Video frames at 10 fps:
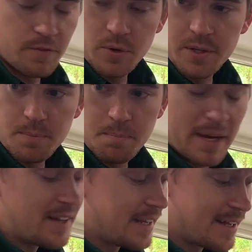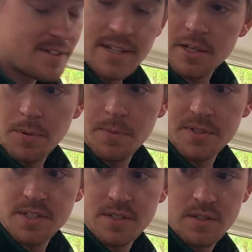for mainly insect
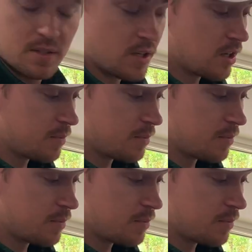purposes